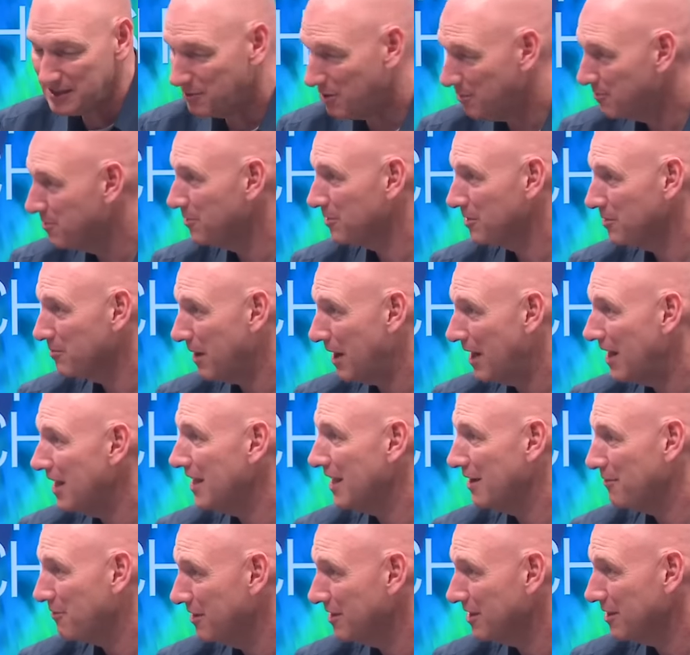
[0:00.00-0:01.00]
I want people to buy it.
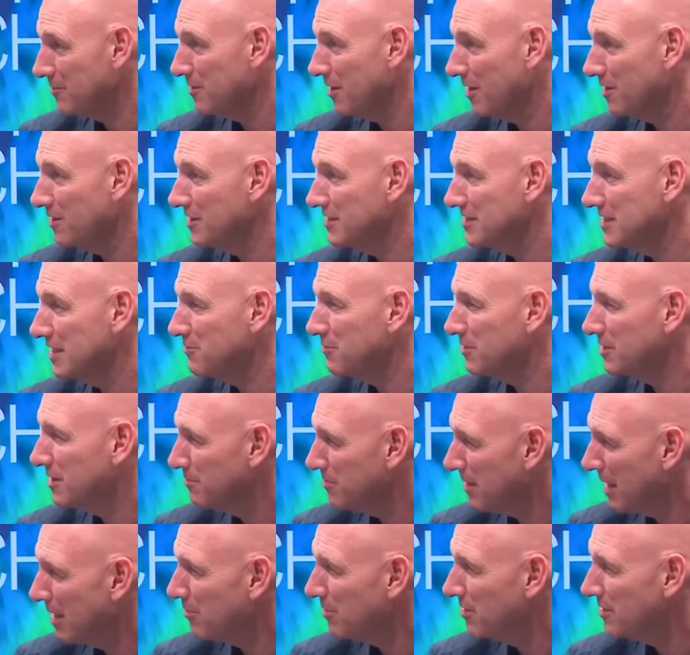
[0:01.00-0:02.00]
I want them to understand what the
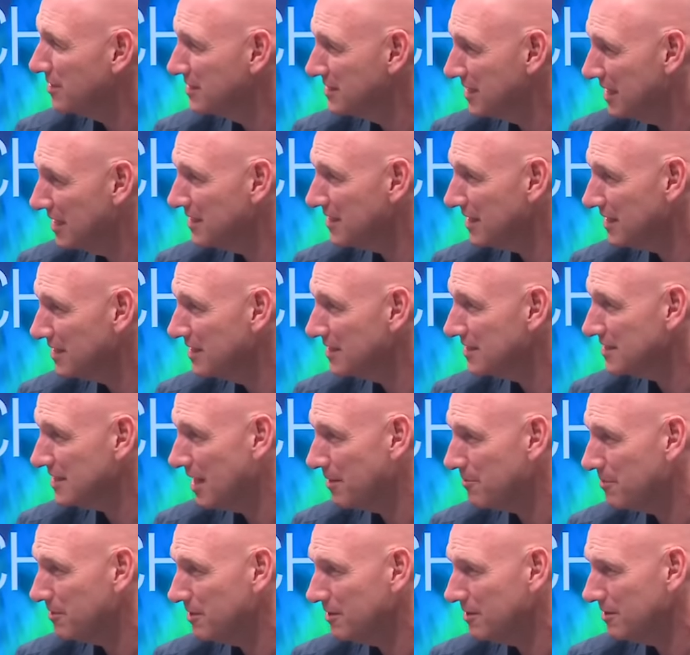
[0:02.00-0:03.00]
Bible says on this
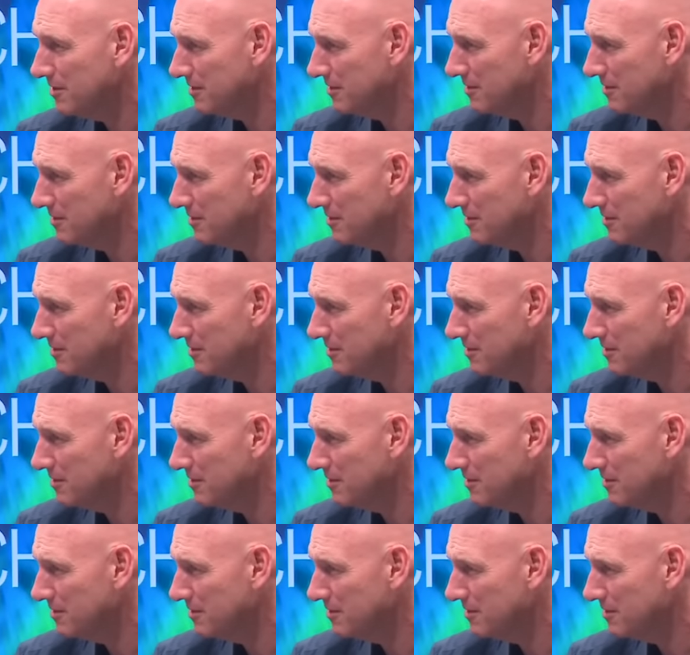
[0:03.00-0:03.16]
topic.